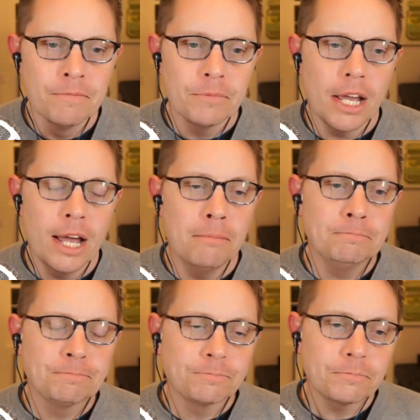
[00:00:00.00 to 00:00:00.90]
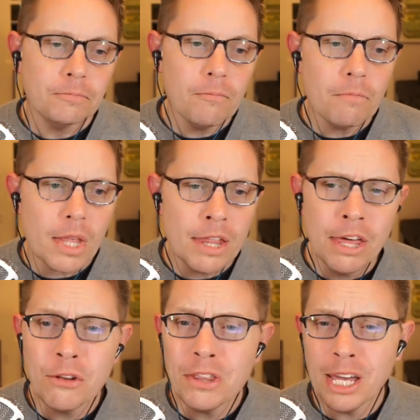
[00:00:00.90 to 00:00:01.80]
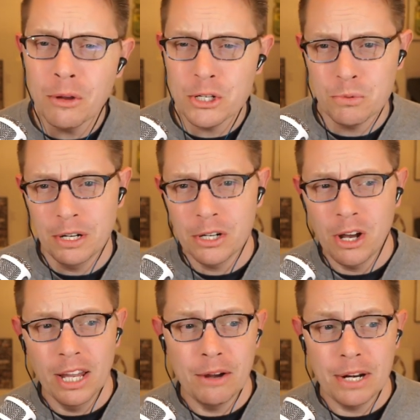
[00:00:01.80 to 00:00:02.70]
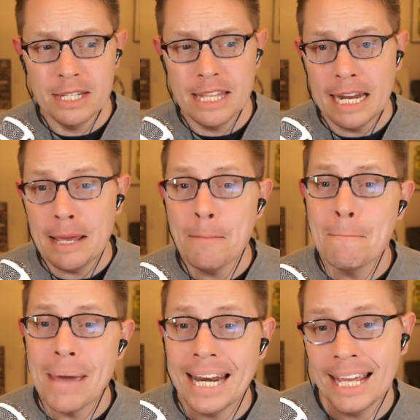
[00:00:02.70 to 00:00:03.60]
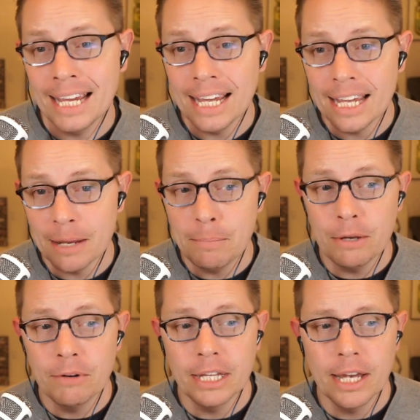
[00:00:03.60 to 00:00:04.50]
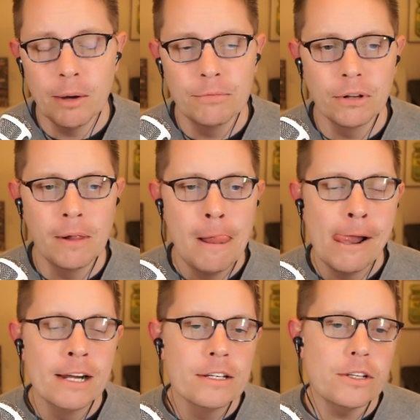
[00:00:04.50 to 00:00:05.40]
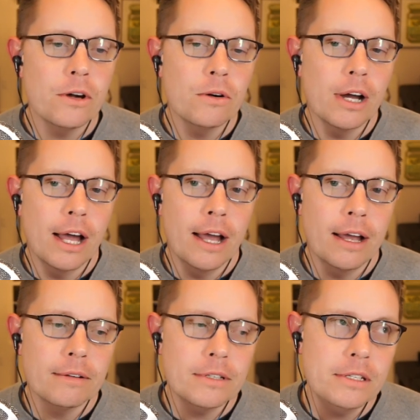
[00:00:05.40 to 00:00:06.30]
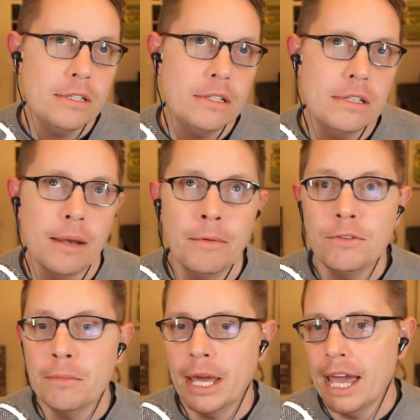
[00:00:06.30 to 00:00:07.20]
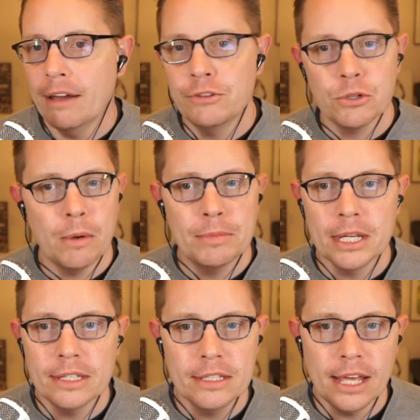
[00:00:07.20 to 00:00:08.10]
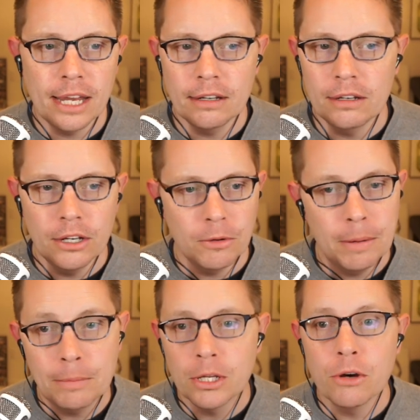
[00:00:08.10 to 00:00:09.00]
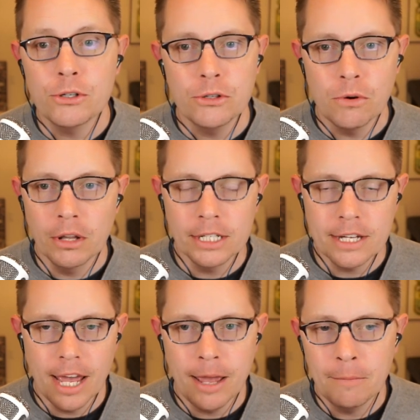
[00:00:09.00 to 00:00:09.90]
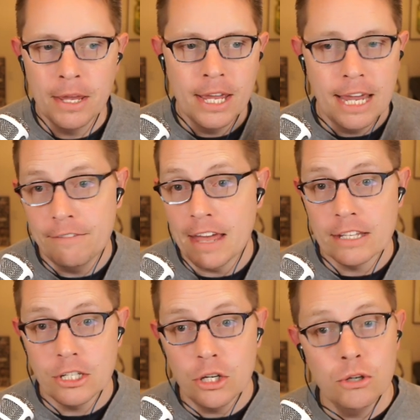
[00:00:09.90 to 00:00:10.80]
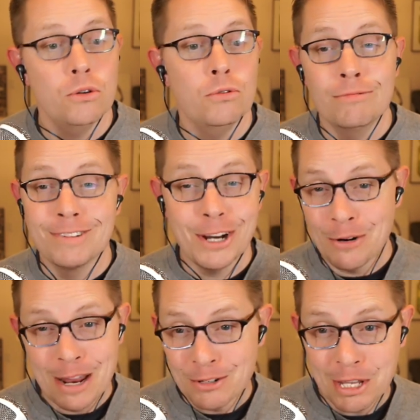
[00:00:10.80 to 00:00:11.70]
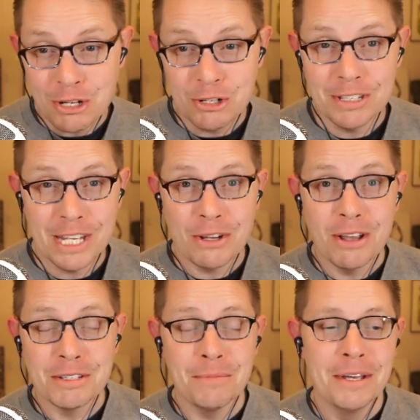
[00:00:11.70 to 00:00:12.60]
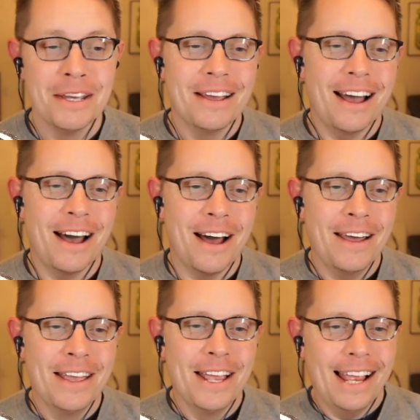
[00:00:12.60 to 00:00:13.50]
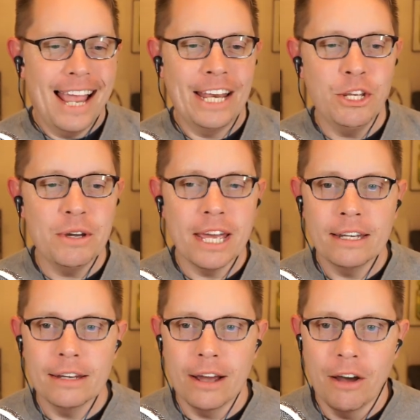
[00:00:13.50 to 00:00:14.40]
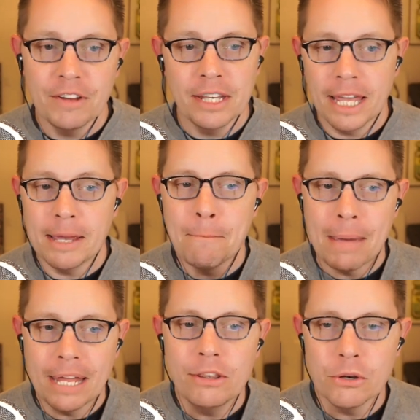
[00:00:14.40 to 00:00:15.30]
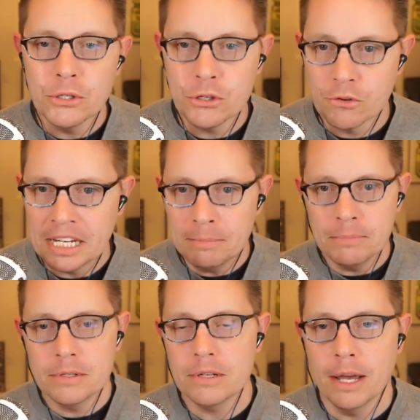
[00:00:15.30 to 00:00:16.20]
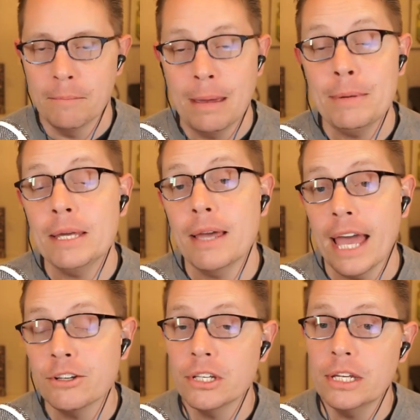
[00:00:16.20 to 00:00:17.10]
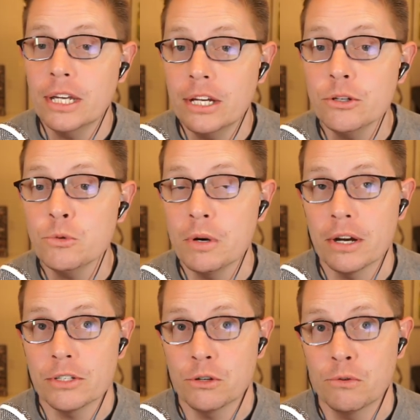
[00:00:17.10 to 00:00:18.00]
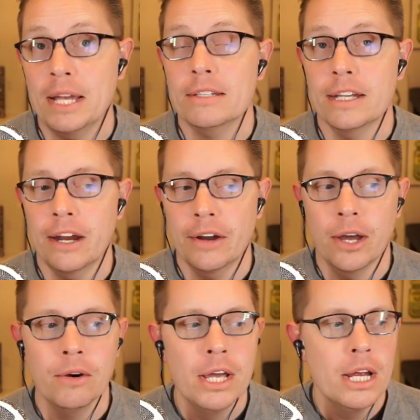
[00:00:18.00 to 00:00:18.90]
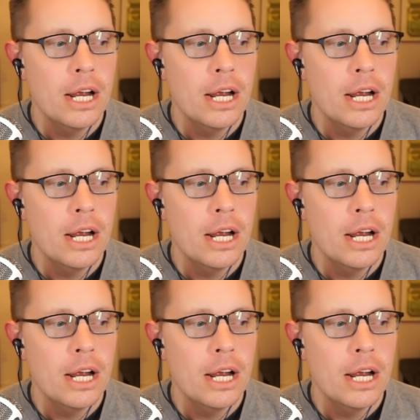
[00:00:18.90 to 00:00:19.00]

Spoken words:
The other thing I just wanted to call out is that embedding can be really helpful. So some of you might have just websites that people go to all the time. If that's you, congratulations, that's awesome. And you can often like embed those streams. Maybe actually, here's where it's a great scenario.